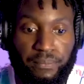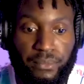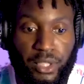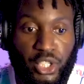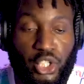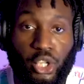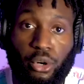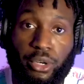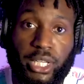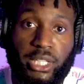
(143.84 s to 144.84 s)
The
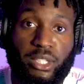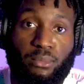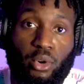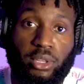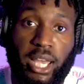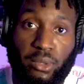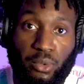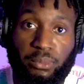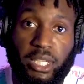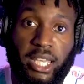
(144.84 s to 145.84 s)
slower it is, the more light
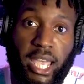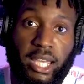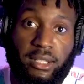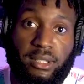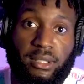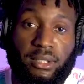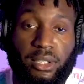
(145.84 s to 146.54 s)
will be gained.